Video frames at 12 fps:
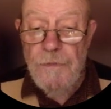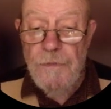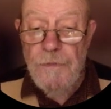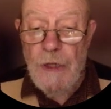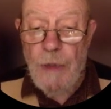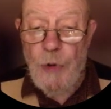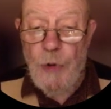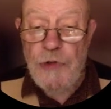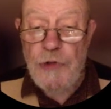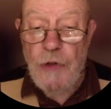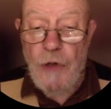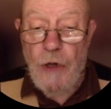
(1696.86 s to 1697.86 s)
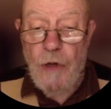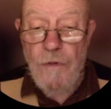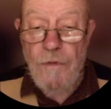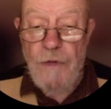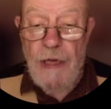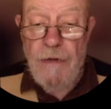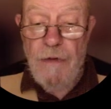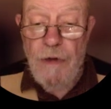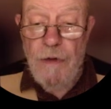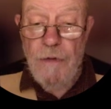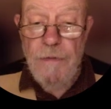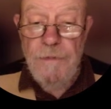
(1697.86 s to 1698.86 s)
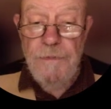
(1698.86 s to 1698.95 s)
I'm also on Vero,